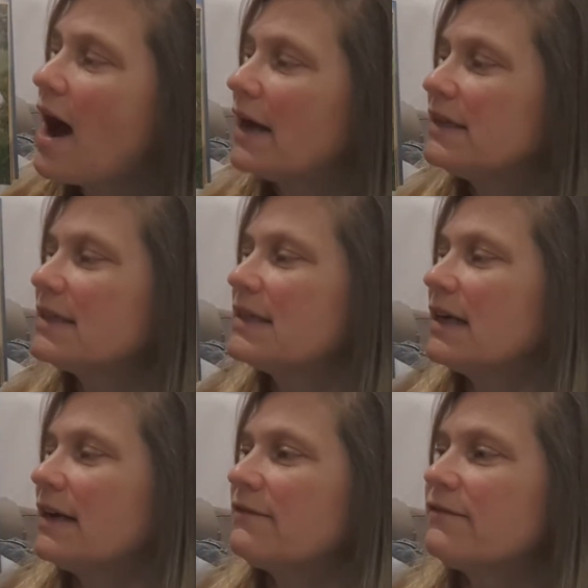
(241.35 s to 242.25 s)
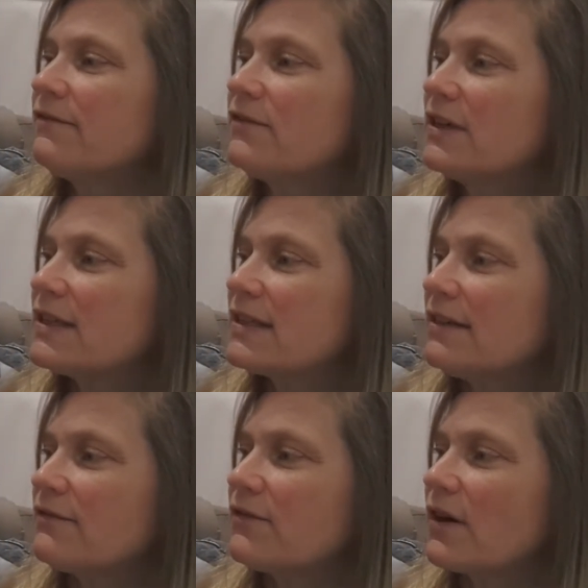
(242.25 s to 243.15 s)
Einstein frisked
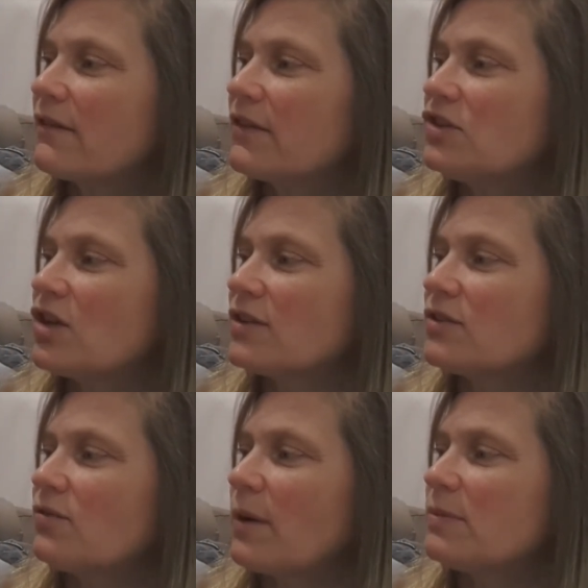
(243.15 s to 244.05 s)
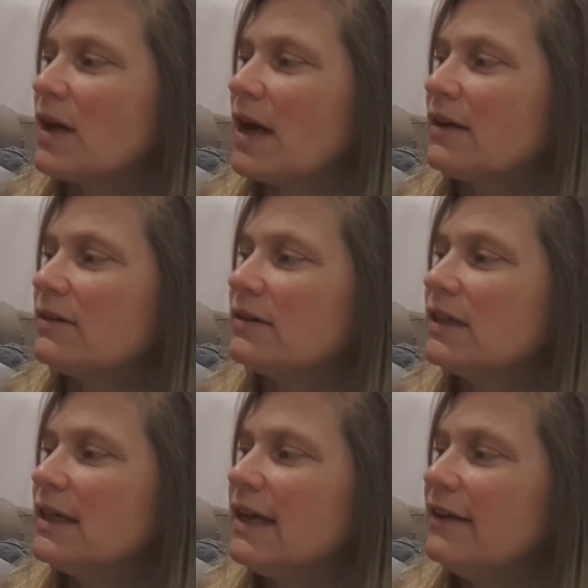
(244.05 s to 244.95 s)
in front of the gentle reptile,
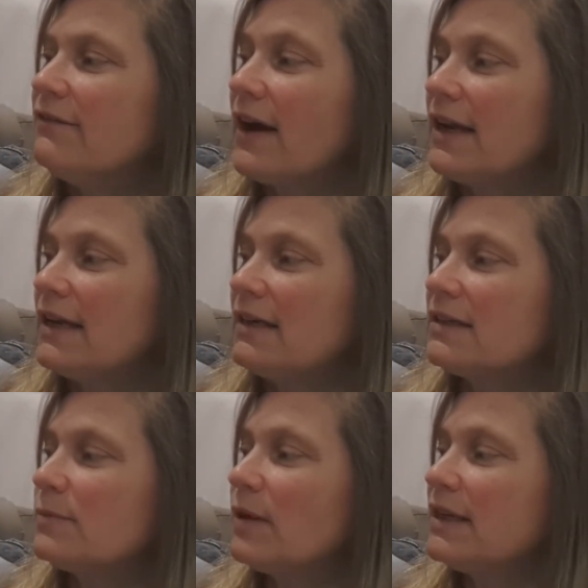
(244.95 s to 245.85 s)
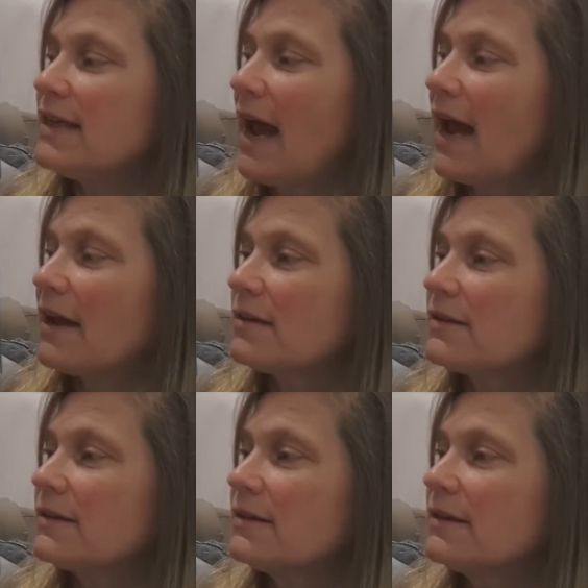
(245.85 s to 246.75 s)
inviting it to play tag.
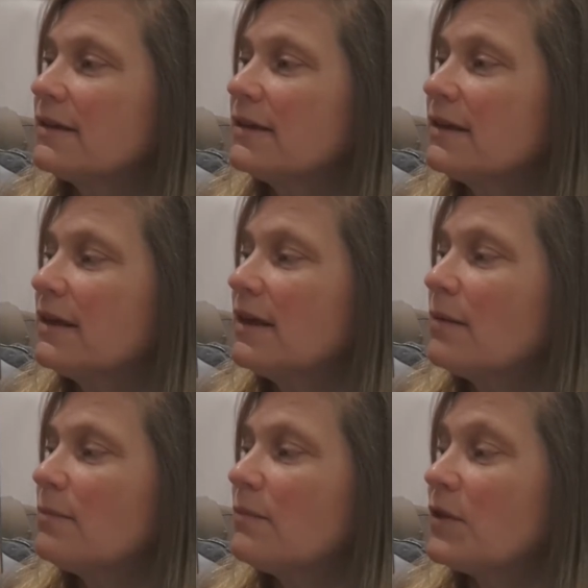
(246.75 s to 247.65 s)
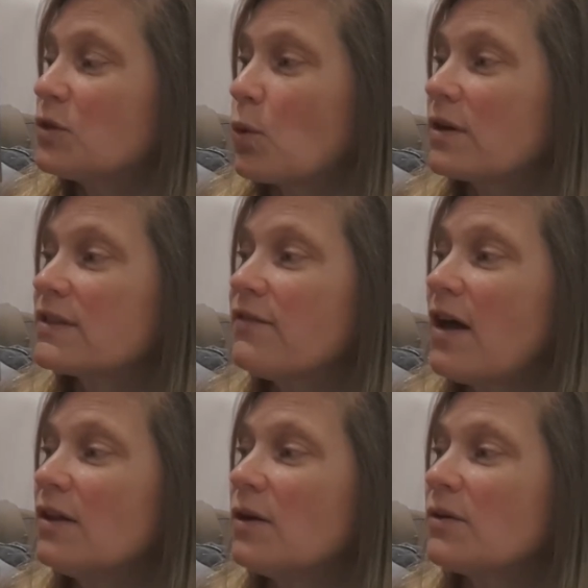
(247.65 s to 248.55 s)
The tortoise
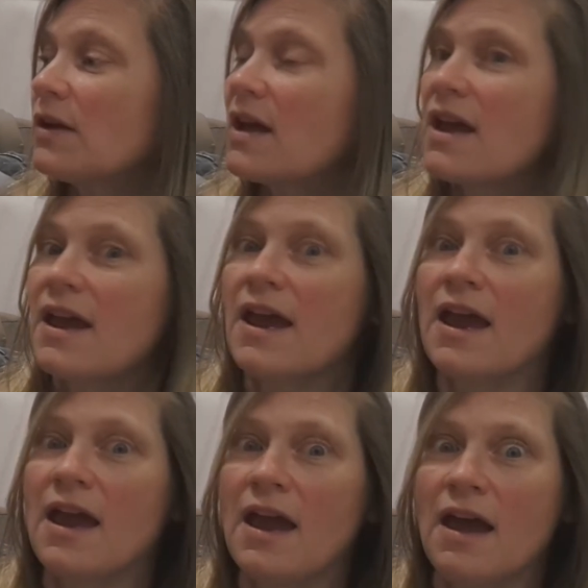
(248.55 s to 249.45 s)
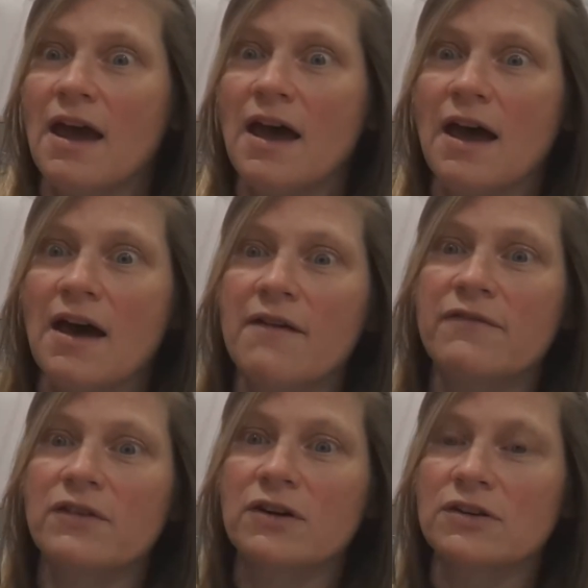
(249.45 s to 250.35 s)
followed,
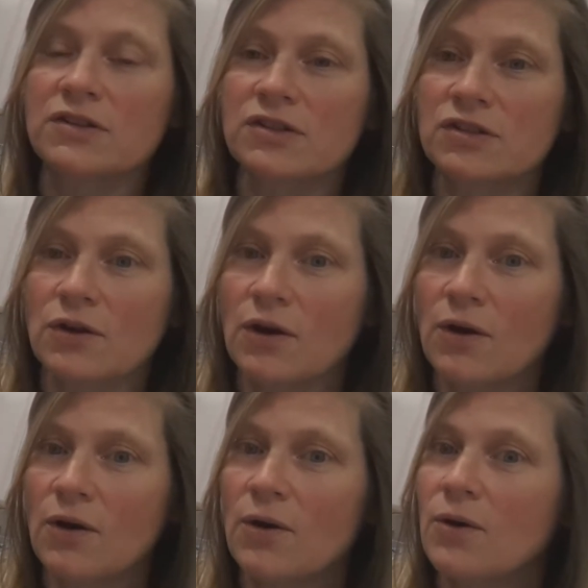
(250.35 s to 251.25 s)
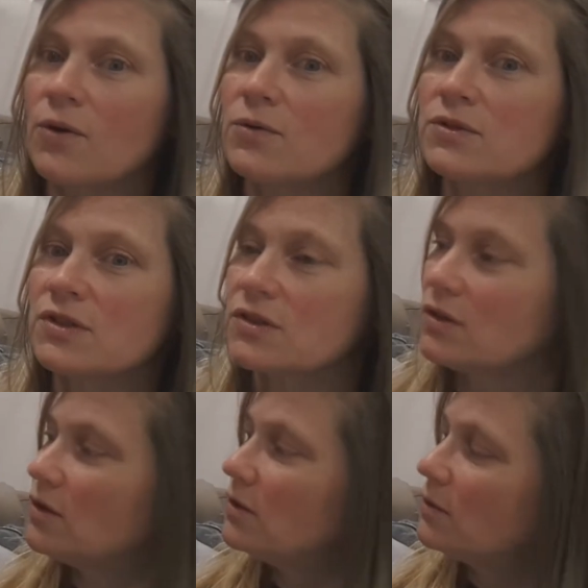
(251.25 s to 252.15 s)
ever so
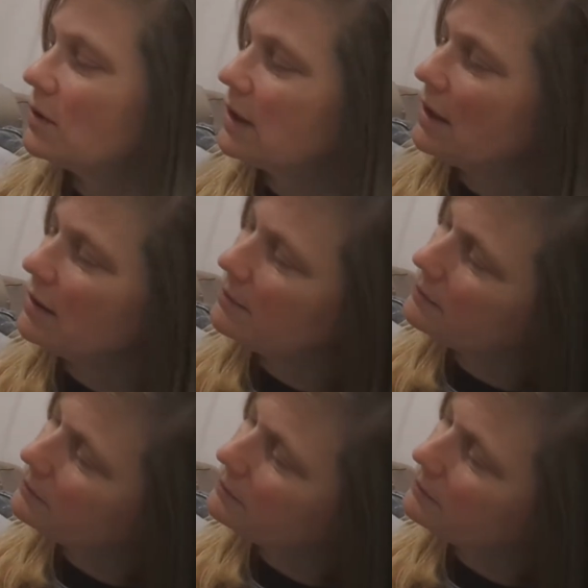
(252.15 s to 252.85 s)
slowly.